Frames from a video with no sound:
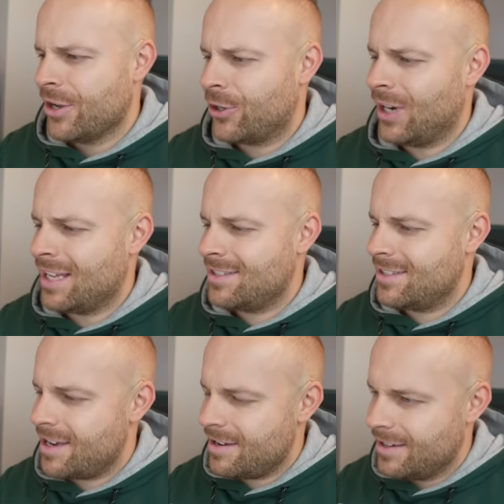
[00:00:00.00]

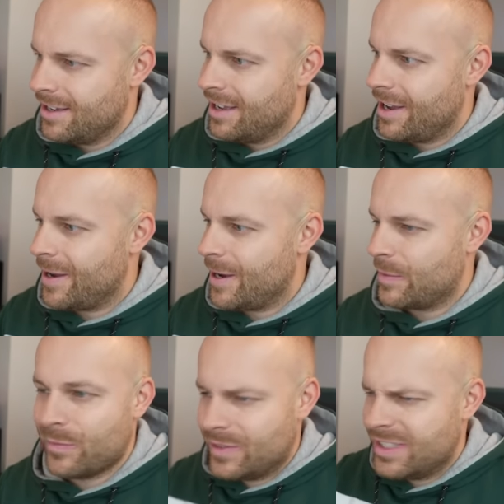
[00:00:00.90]
Kolacja,
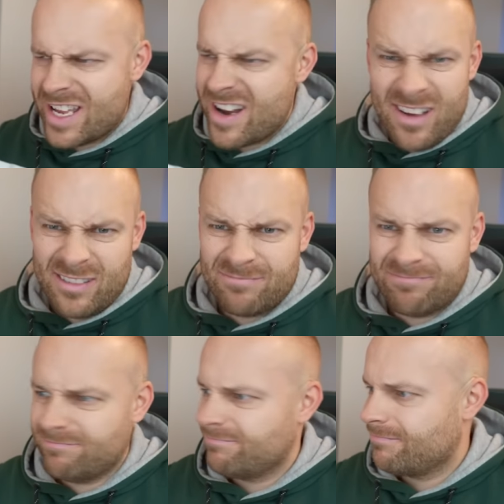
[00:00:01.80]
dinner
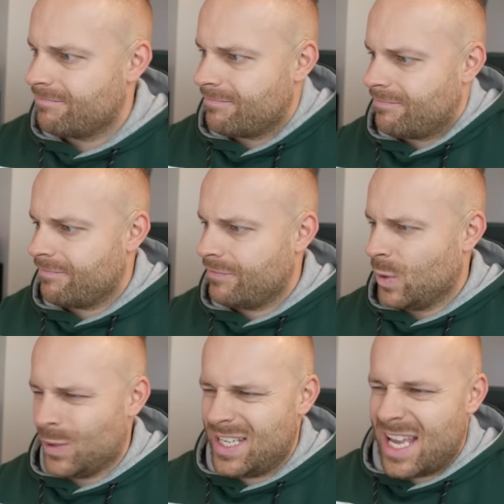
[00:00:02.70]

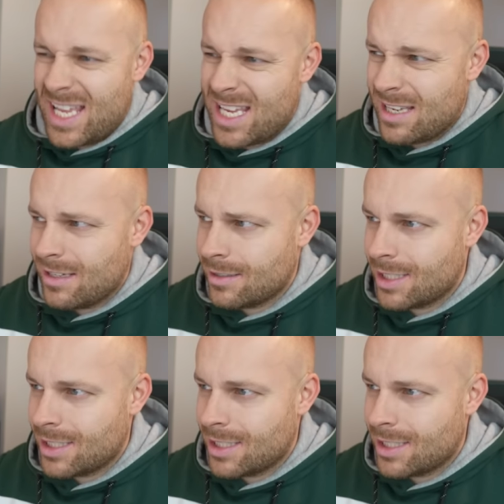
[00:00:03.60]
or tea.